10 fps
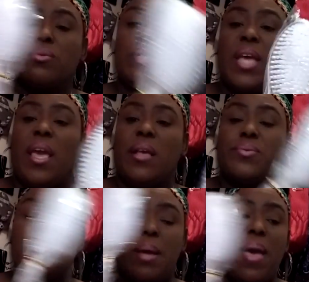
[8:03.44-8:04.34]
those
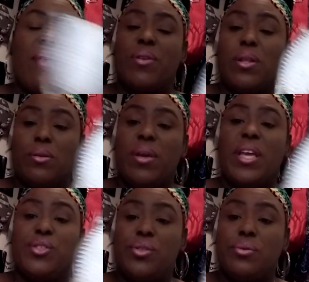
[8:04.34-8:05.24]
days when I'm having a little
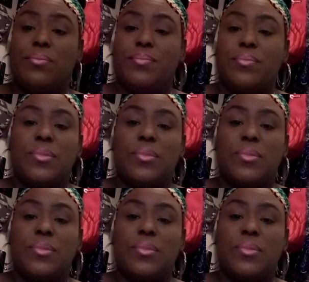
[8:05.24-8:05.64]
issue,